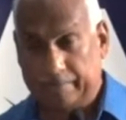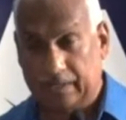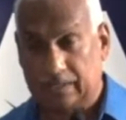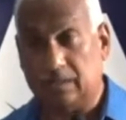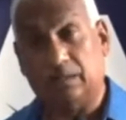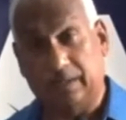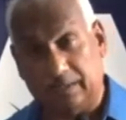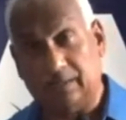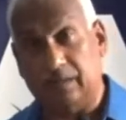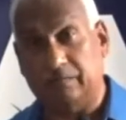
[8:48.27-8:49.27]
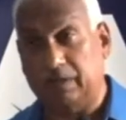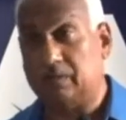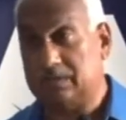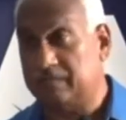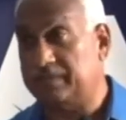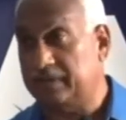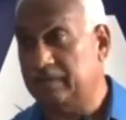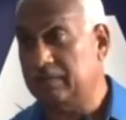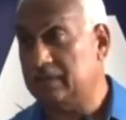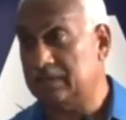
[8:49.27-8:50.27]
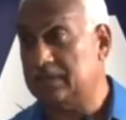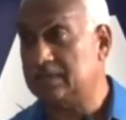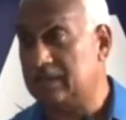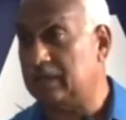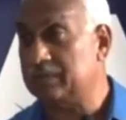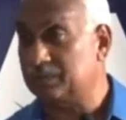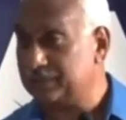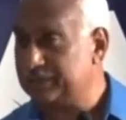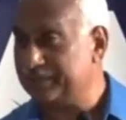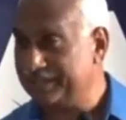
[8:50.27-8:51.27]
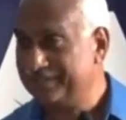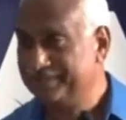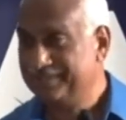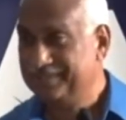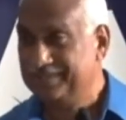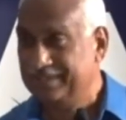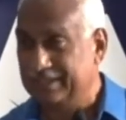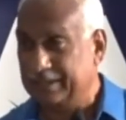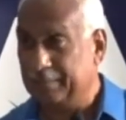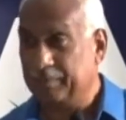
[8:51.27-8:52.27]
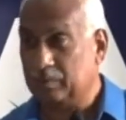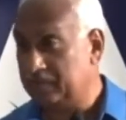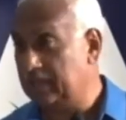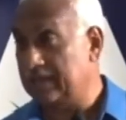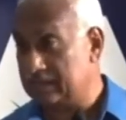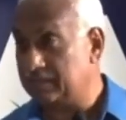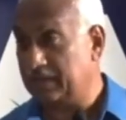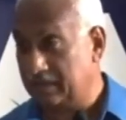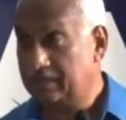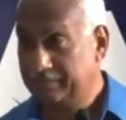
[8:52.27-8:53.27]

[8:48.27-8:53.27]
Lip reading: is not here today because of flooding, because his car was washed away over the last week. Yeah?